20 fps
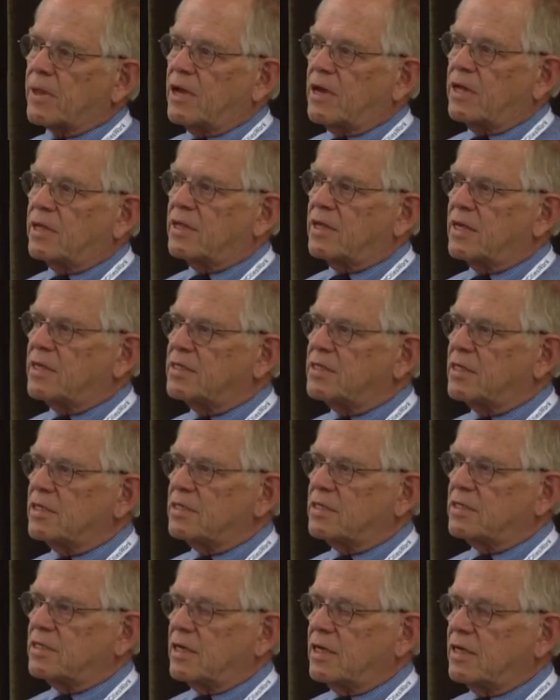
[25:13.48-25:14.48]
I guess
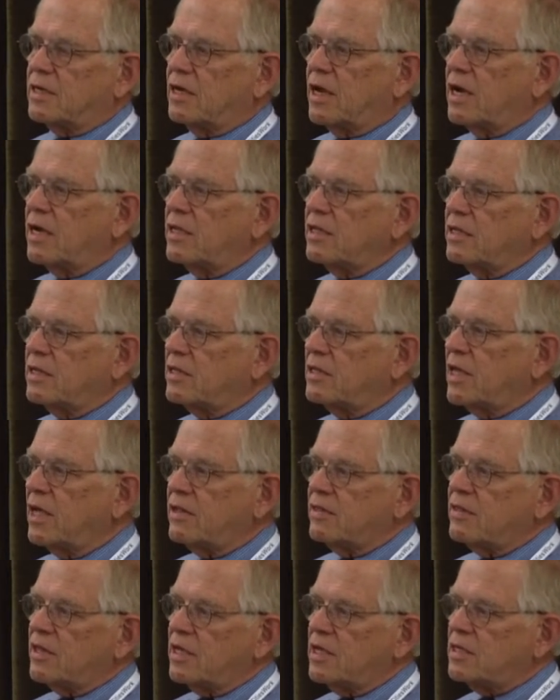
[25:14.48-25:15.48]
it's
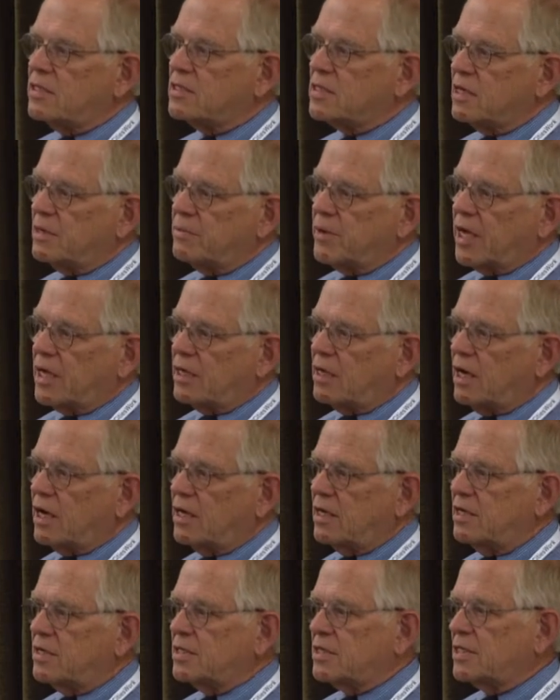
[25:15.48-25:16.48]
10th East and about
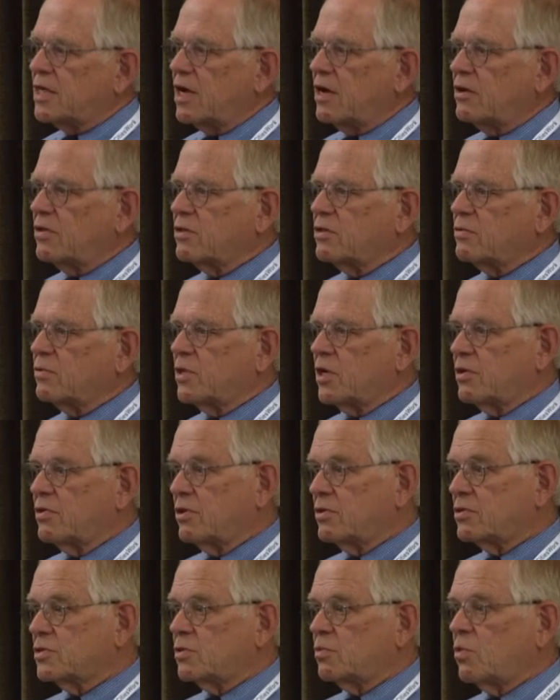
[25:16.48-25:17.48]
90th South, where
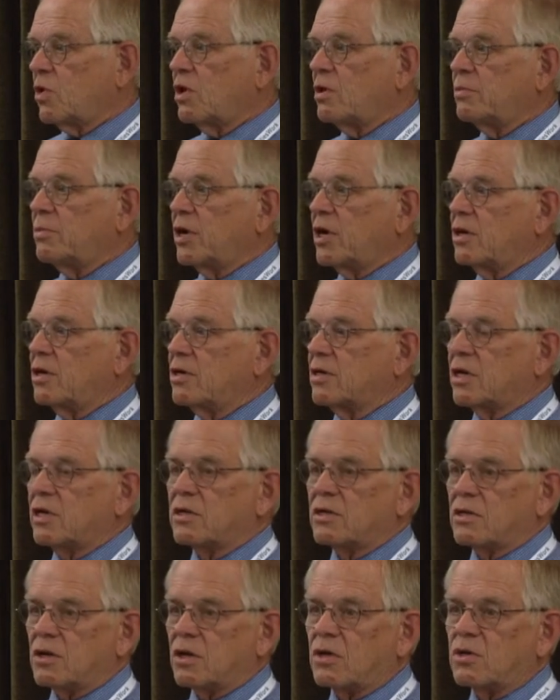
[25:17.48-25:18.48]
there's a Walmart
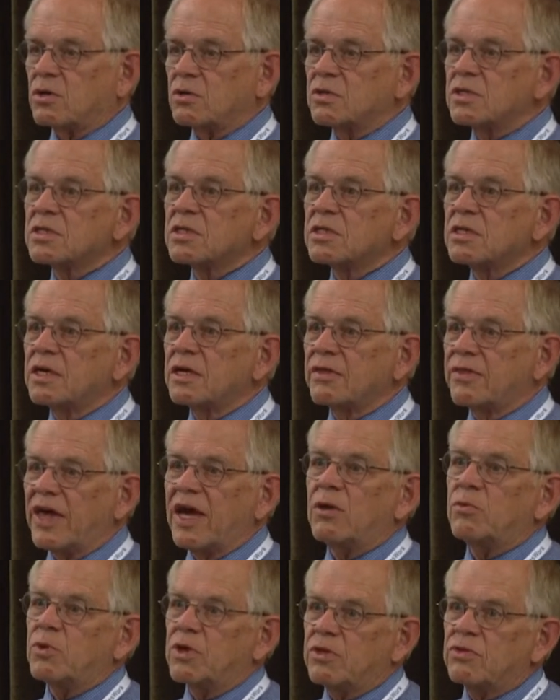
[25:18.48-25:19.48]
and a Lowe's,
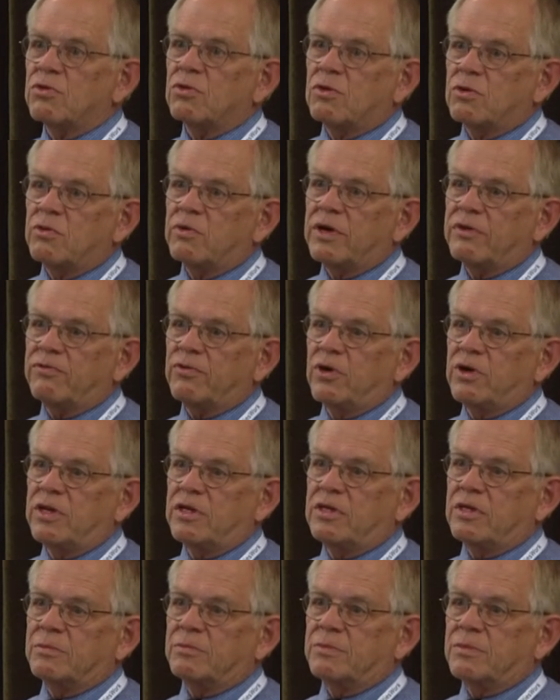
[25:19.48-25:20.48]
that went through a
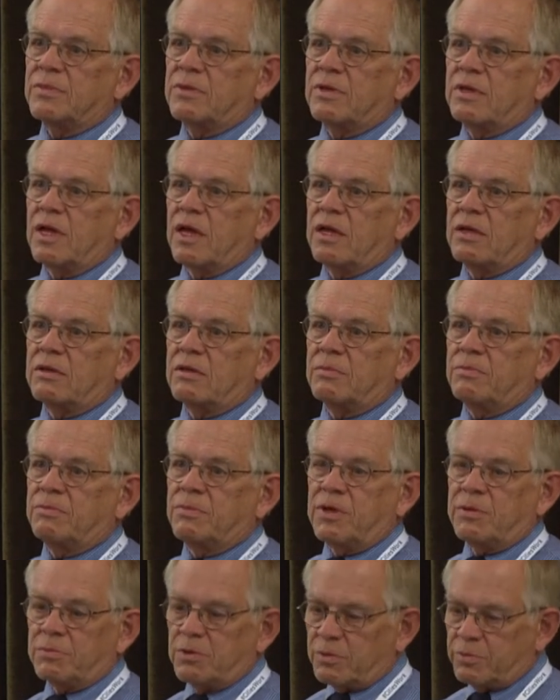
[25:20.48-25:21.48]
referendum. And the
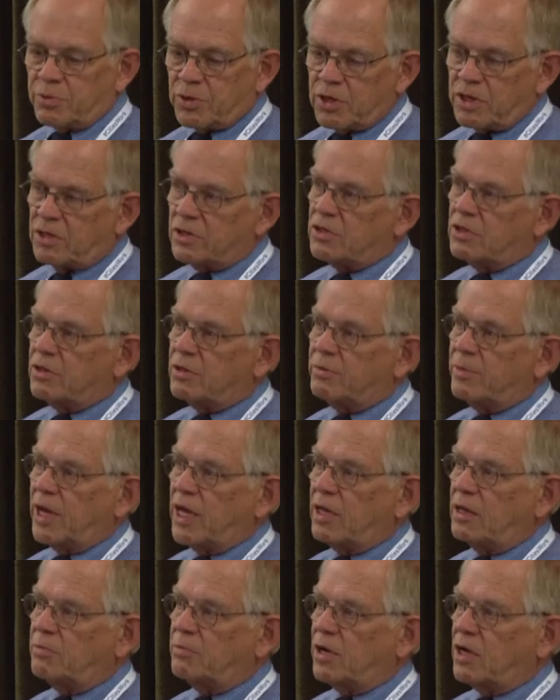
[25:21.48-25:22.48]
people put it to the
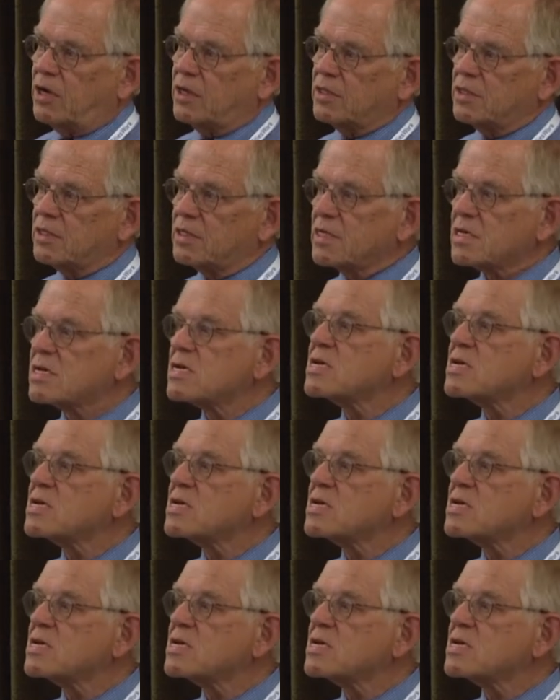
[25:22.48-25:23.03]
ballot box,